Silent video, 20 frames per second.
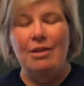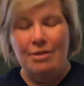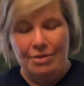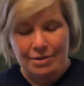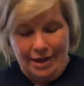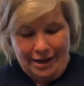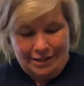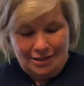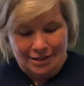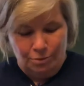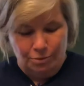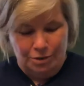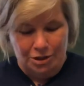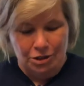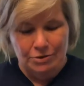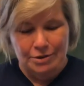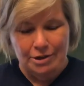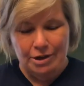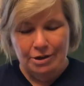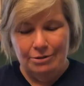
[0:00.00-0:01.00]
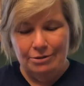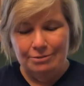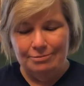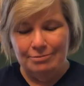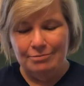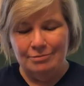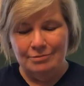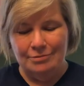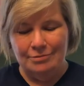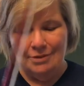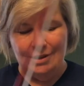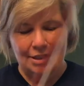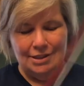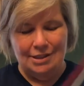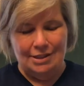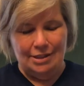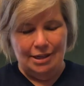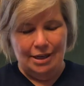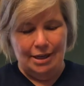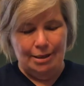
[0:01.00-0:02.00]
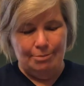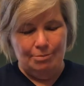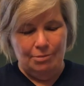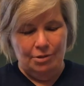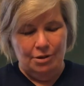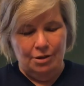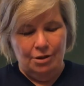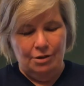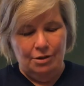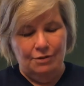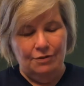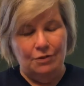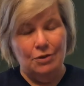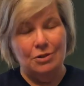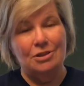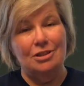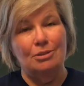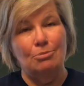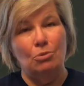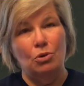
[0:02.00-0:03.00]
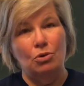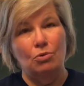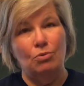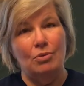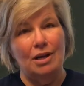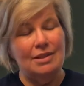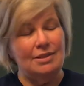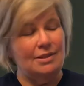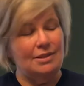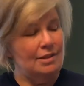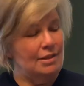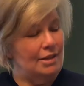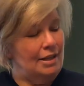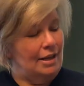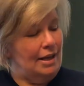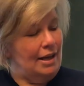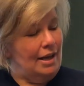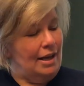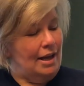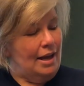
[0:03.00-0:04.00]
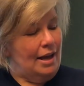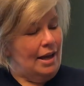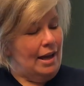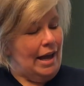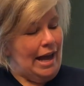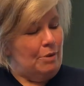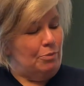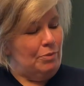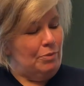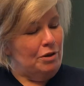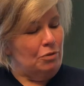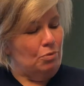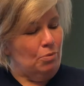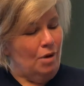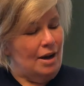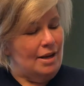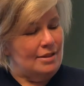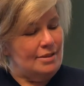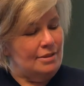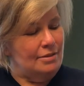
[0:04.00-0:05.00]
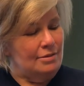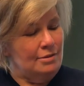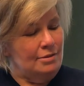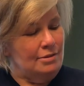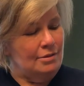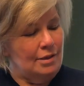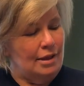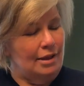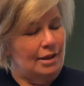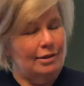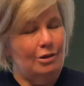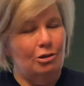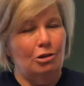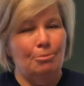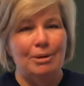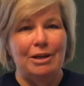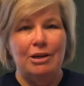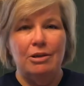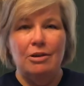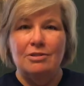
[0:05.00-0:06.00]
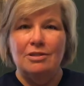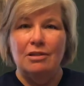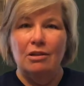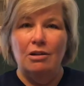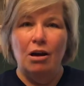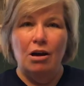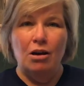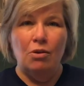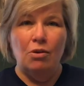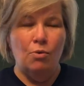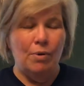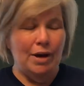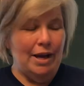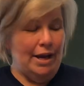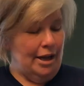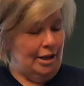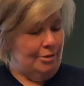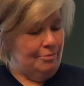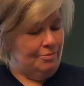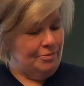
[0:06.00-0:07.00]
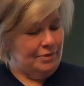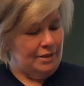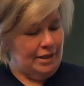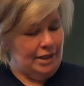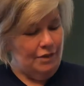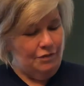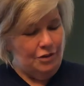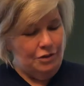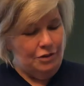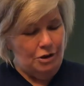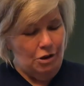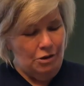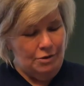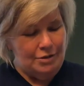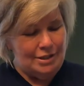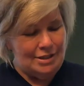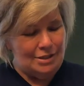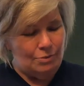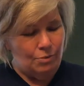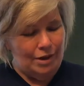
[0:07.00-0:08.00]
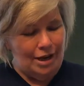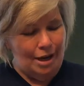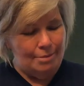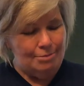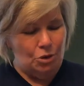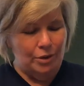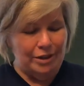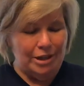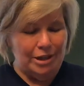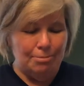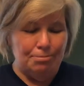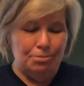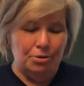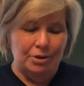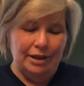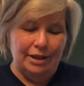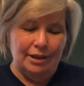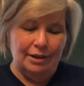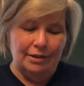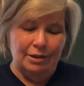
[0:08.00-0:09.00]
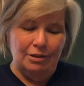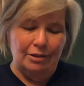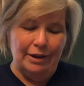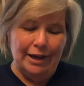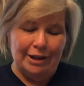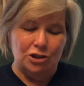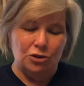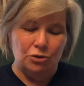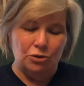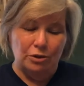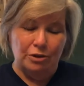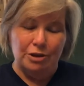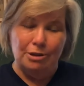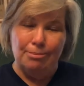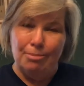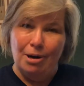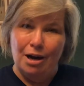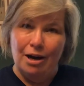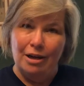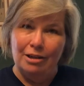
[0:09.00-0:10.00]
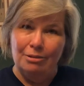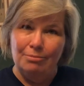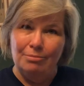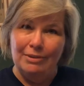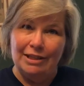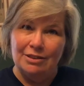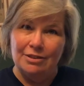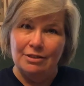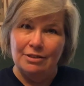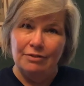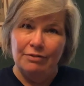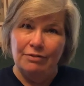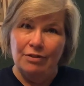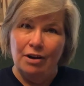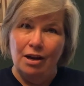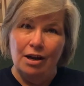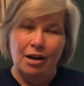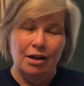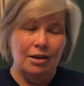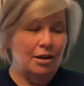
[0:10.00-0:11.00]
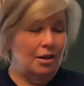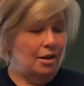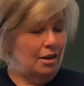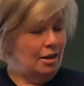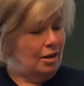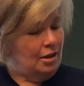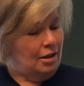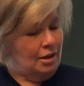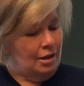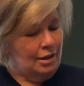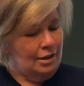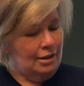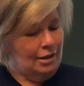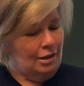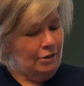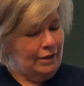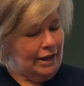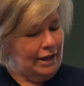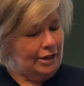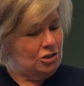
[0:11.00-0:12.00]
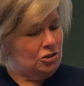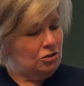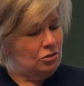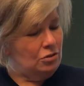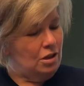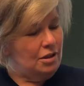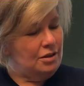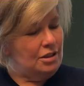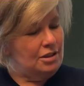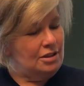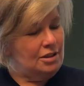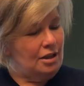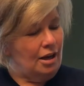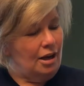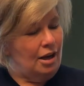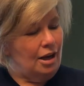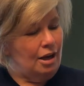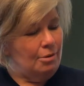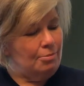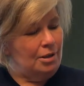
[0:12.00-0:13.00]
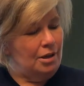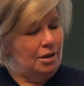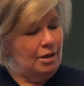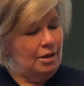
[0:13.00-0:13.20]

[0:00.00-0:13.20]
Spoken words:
that's when you know it's time for some more rosin. And with rosin, a little bit goes a long way. And if you notice, what I'm doing, I'm putting a little extra on the bottom next to the frog, a little extra on the top,